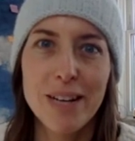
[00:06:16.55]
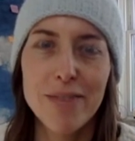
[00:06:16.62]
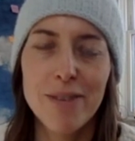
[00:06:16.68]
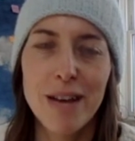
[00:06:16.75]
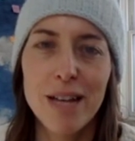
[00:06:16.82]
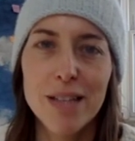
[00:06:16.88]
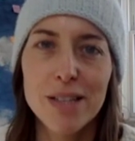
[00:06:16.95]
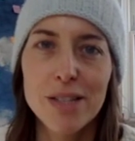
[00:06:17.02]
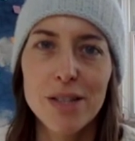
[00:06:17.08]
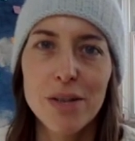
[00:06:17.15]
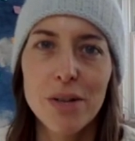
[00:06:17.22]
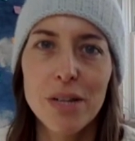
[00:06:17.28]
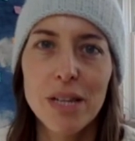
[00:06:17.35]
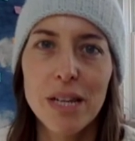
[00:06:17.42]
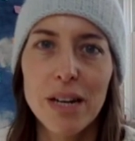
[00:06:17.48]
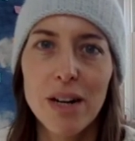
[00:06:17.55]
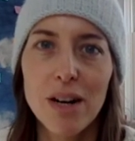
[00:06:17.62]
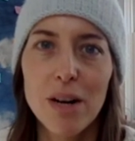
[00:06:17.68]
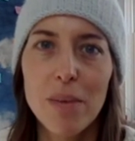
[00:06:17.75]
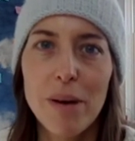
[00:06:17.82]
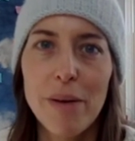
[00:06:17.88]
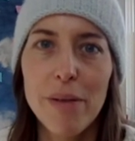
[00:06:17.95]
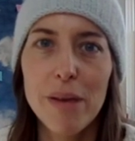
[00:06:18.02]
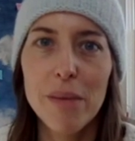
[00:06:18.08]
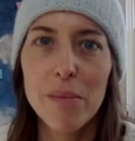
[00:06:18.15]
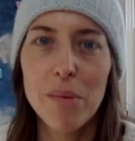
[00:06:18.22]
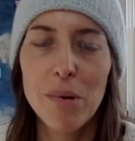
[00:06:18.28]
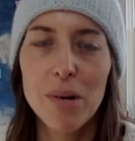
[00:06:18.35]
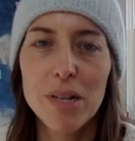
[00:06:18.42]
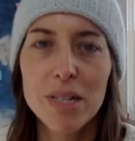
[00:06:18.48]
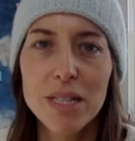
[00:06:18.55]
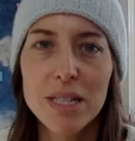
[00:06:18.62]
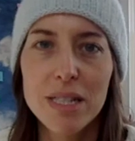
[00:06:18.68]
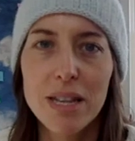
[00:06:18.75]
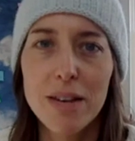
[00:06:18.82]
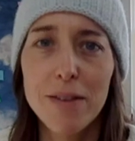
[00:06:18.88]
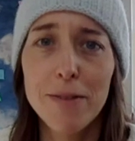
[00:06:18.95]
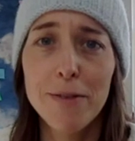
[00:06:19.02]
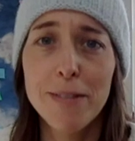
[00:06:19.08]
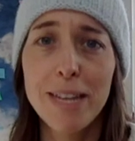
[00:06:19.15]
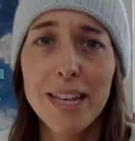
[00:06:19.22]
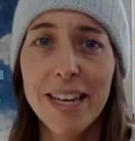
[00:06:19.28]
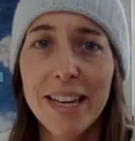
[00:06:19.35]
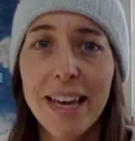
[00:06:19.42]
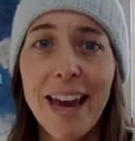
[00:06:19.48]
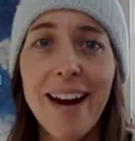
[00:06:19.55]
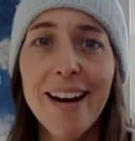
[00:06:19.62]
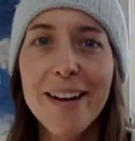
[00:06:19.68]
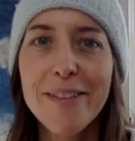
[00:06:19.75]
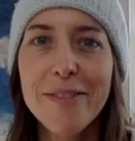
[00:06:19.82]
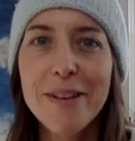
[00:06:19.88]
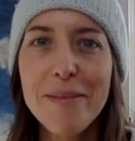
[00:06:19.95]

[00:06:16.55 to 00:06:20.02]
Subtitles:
I've gotten so clear about the importance of taking care of,